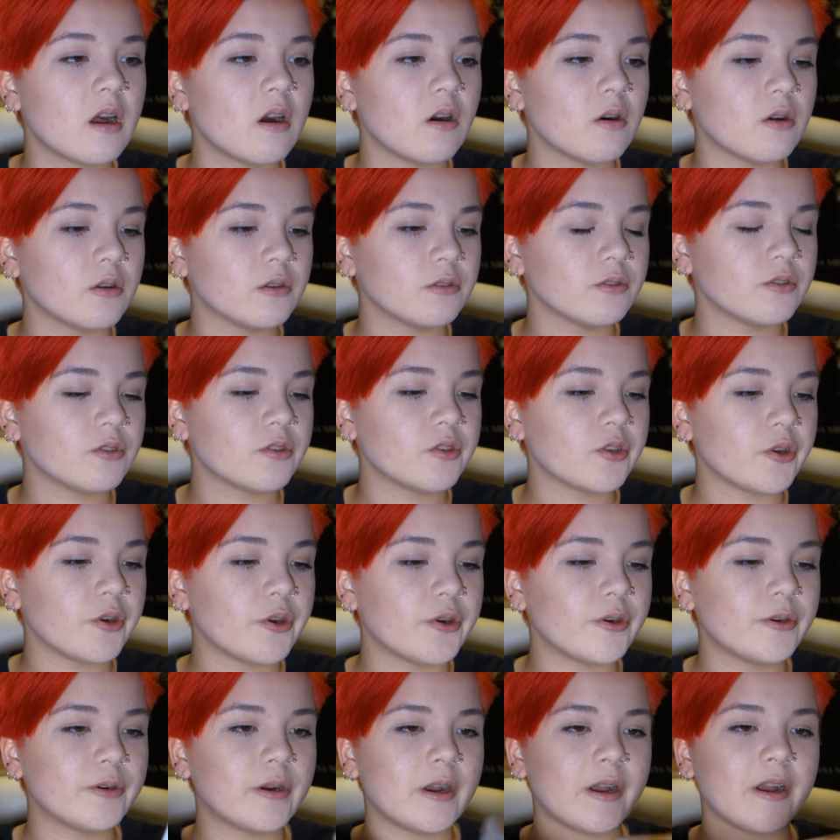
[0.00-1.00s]

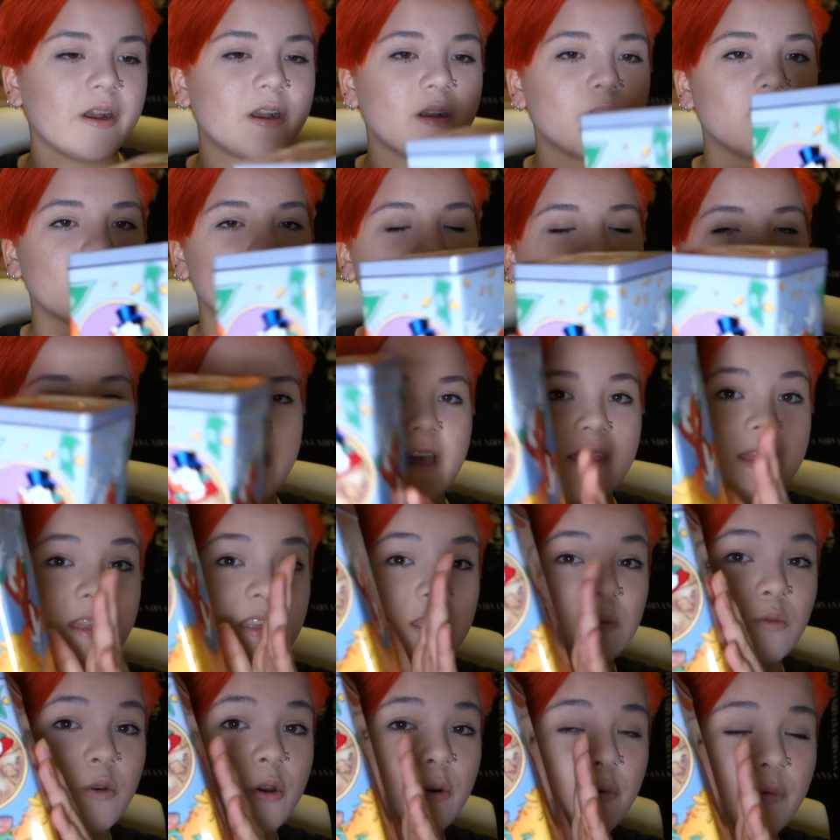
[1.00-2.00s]
also. But yeah,
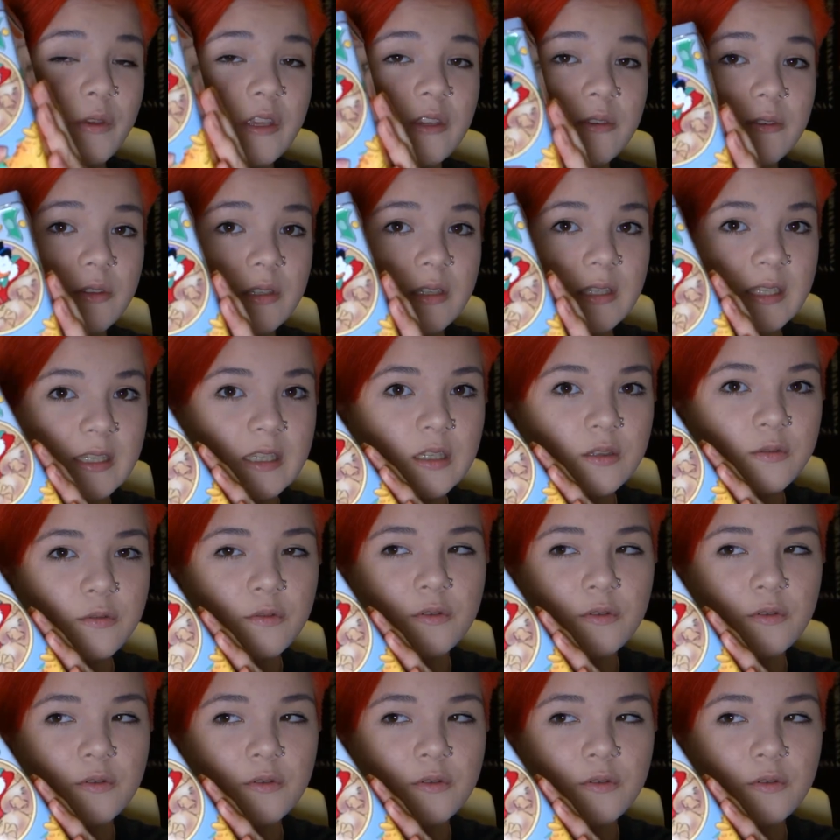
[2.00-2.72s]
that's what we use this